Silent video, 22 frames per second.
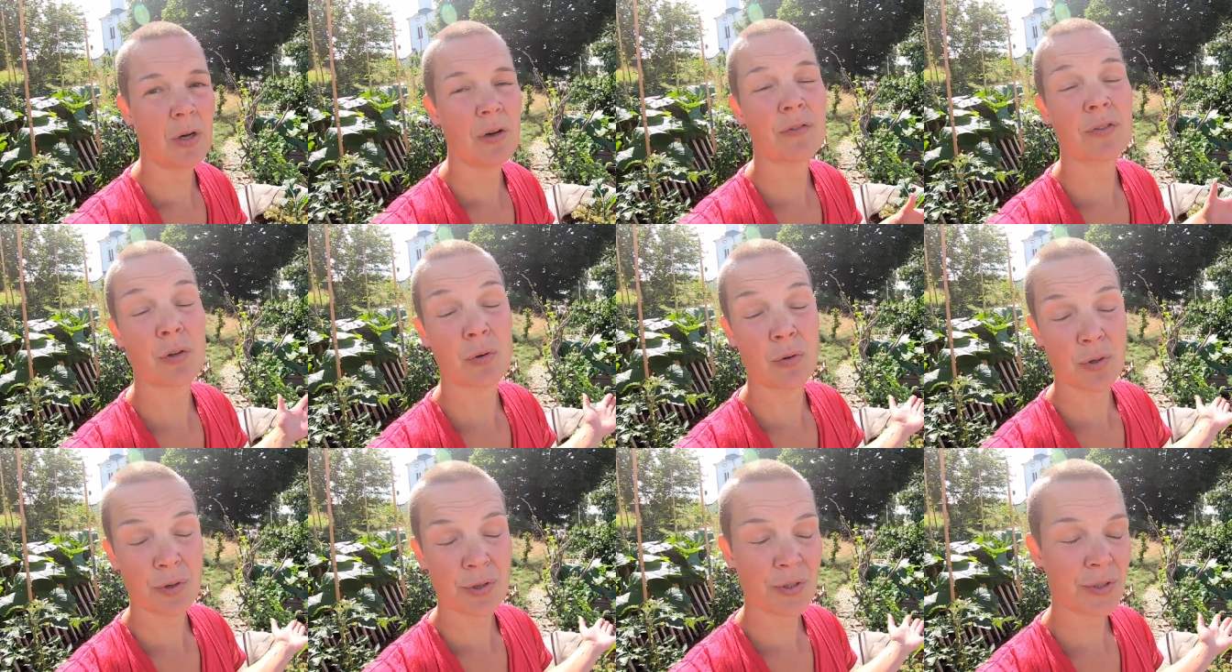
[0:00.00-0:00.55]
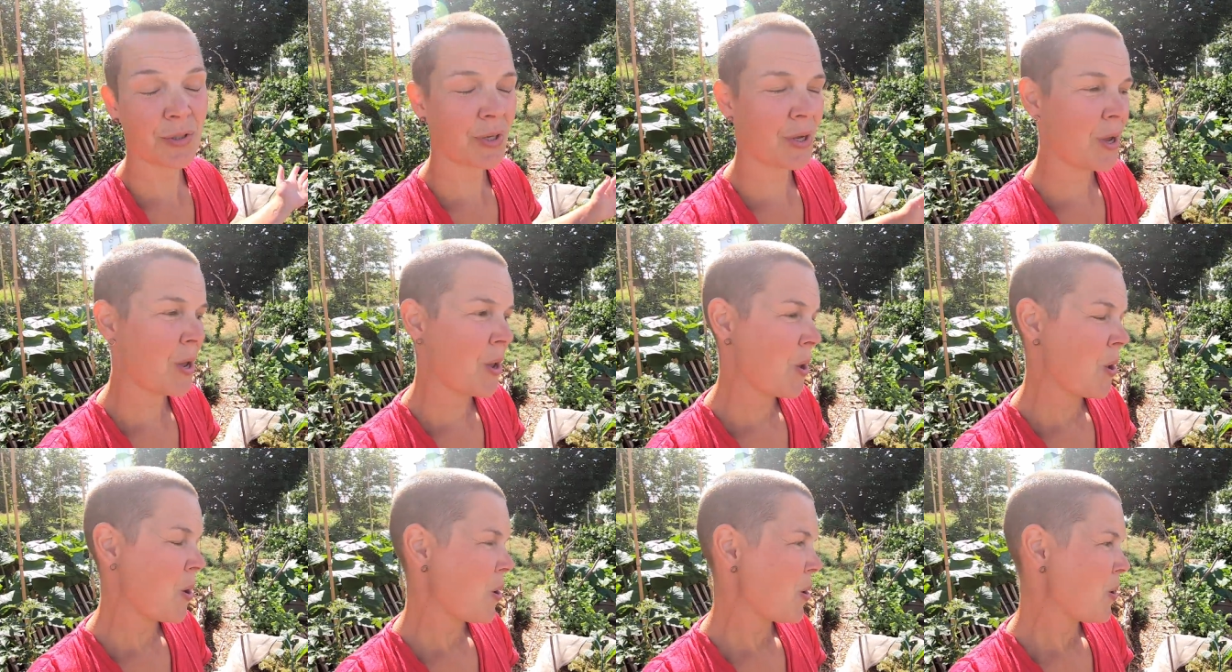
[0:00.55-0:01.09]
of course,
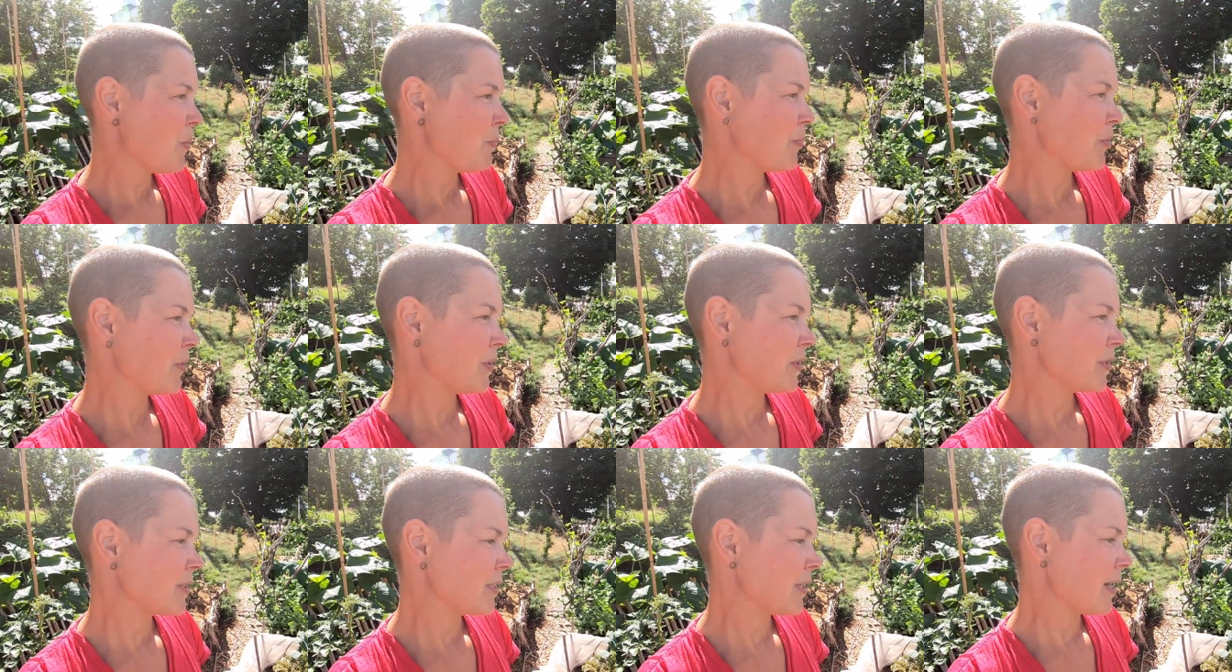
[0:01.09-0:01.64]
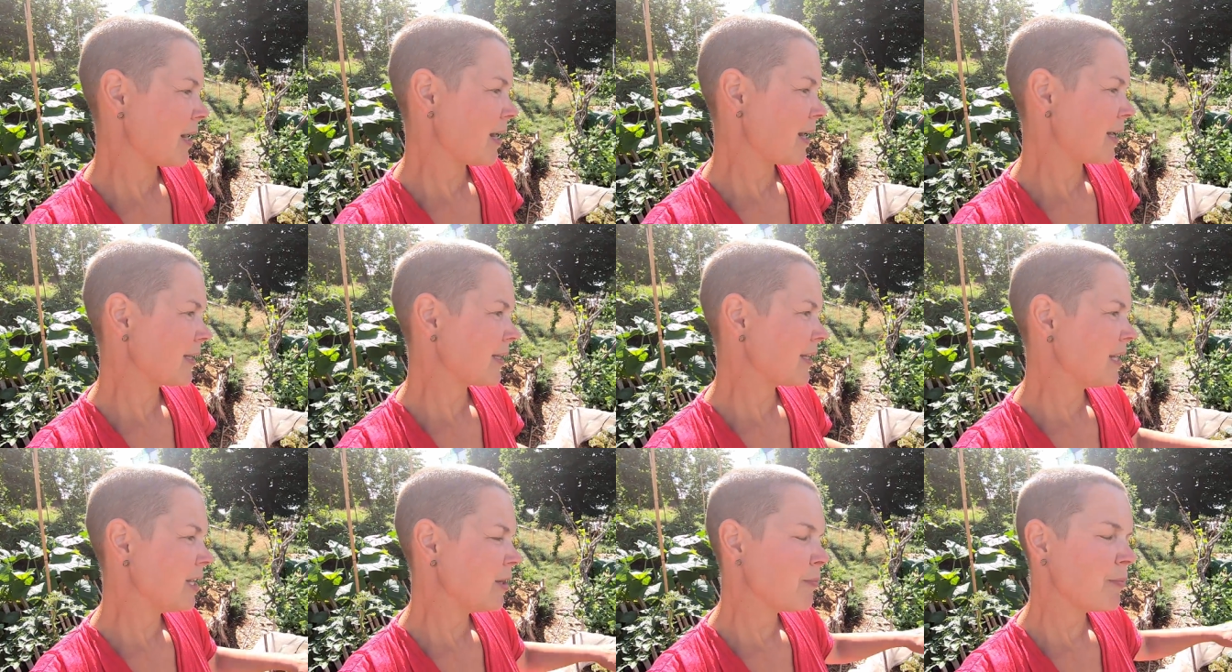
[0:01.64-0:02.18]
but
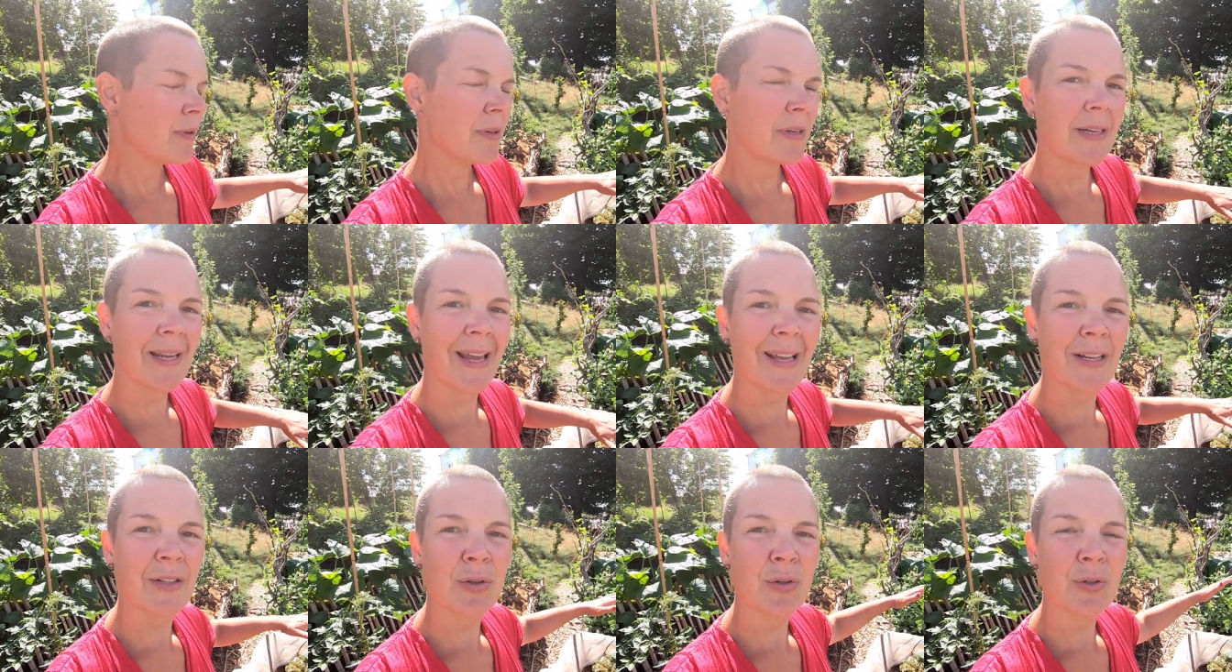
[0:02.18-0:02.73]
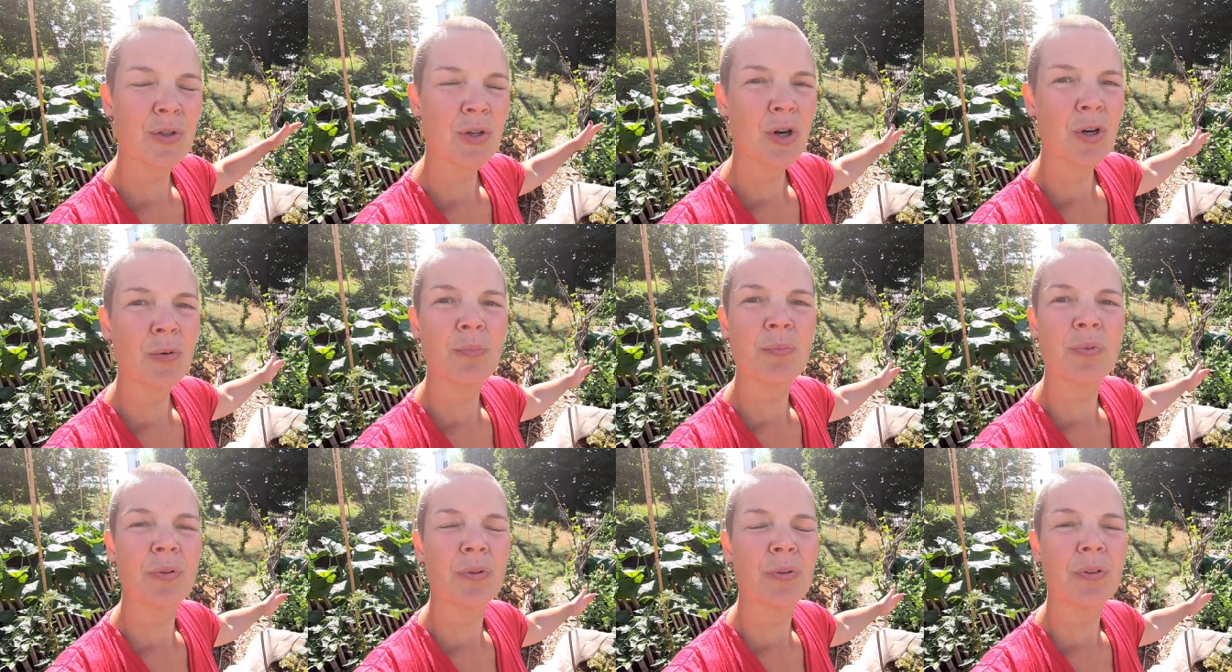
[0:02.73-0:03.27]
I keep the net on
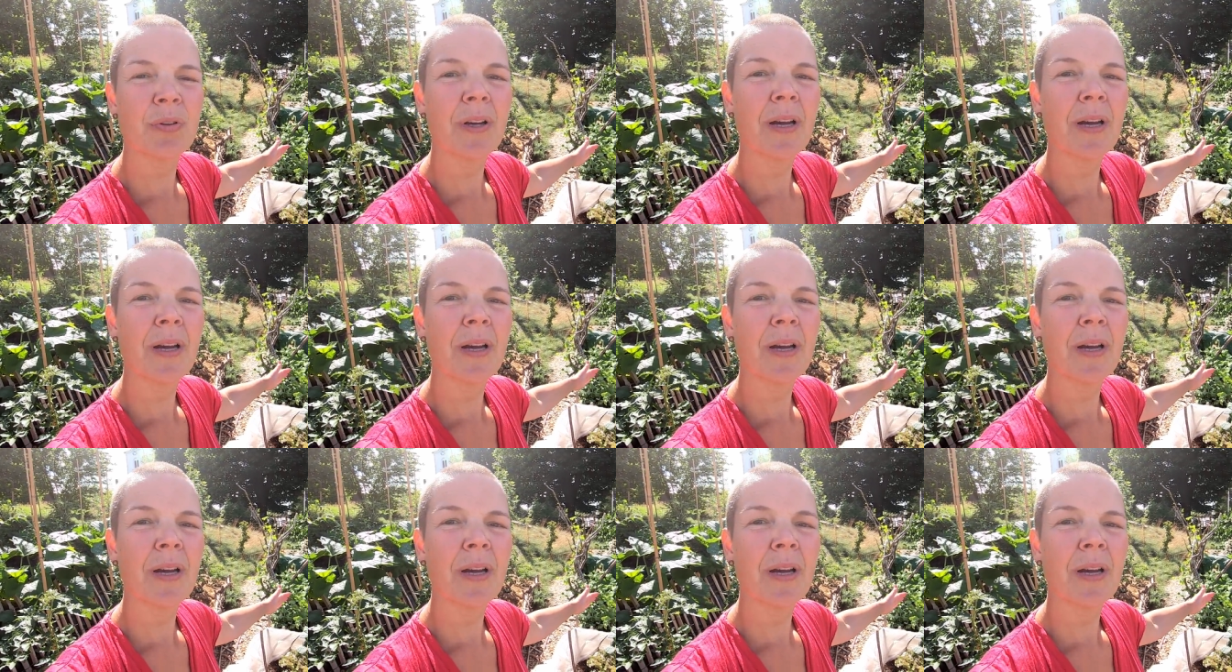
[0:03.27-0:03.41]
top